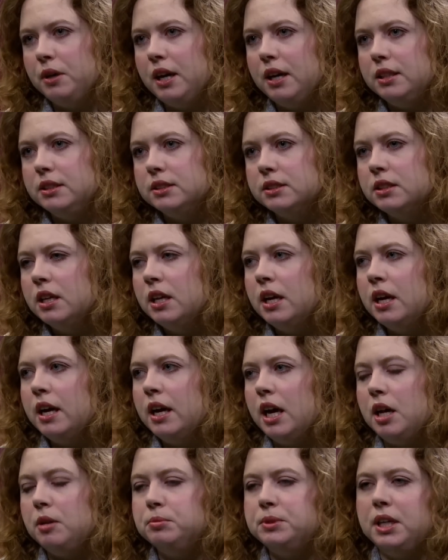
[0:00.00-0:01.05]
has
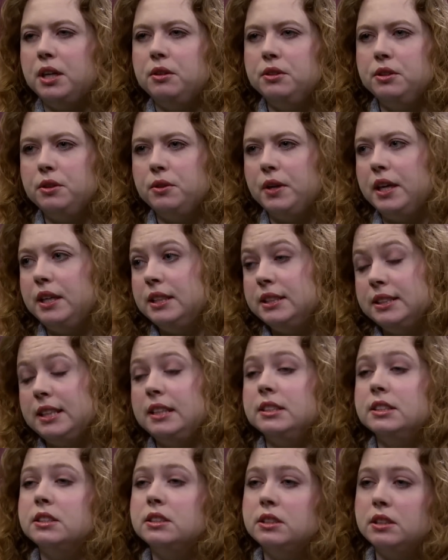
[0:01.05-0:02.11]
helped out Ukrainians
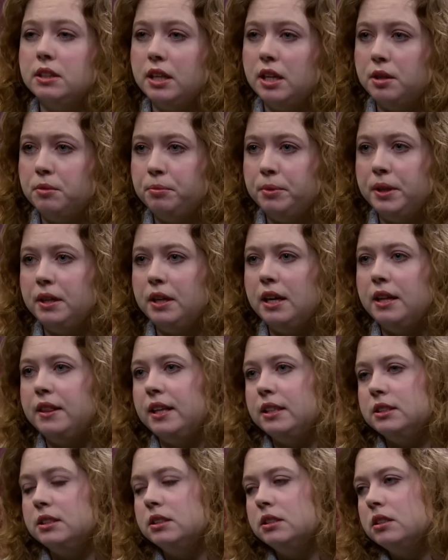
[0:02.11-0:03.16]
and still helping. And
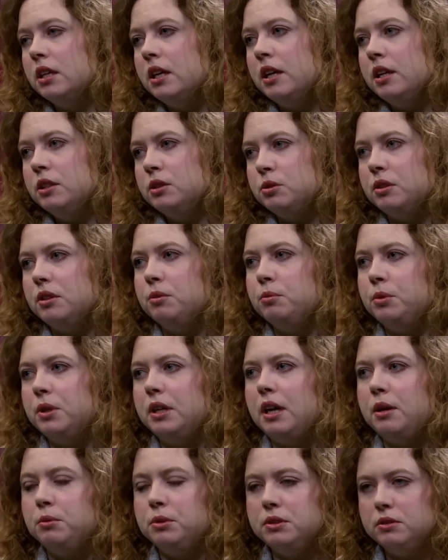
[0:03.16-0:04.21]
that's sort of what
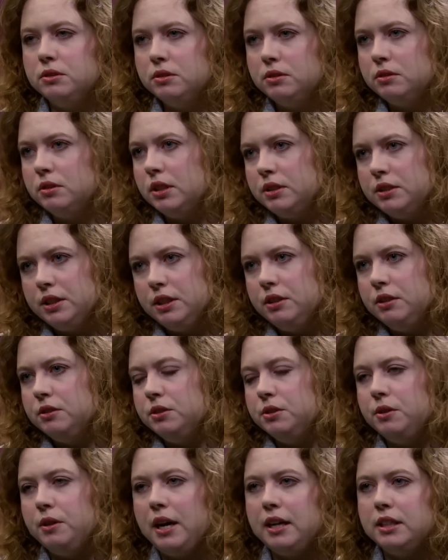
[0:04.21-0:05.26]
I would continue
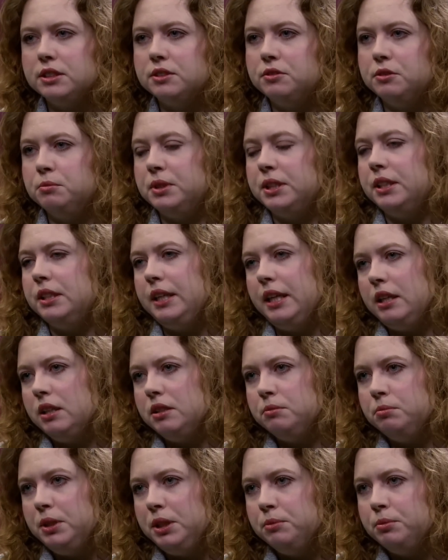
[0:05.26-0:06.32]
to ask from the
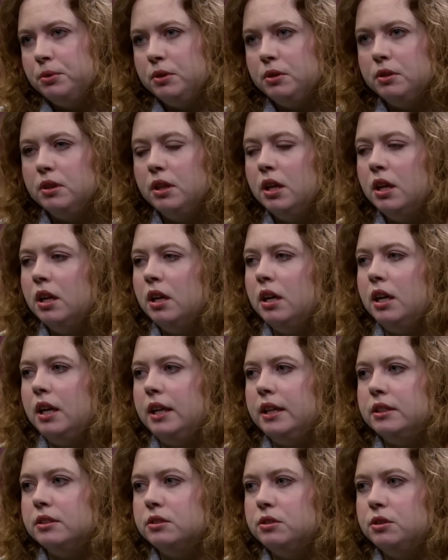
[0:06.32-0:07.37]
Canadian people,
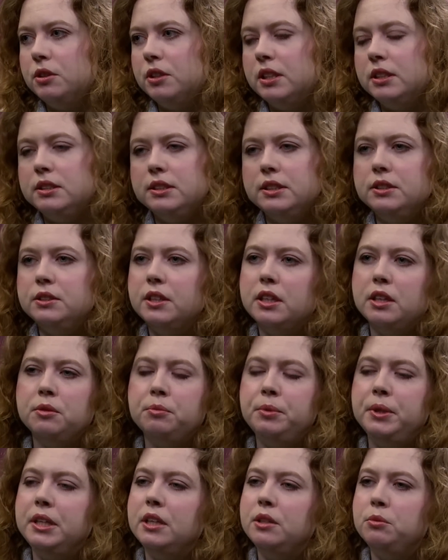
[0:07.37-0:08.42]
is to continue
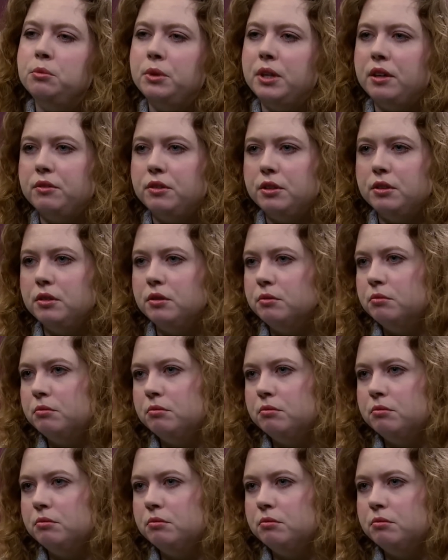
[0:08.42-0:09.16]
helping in whatever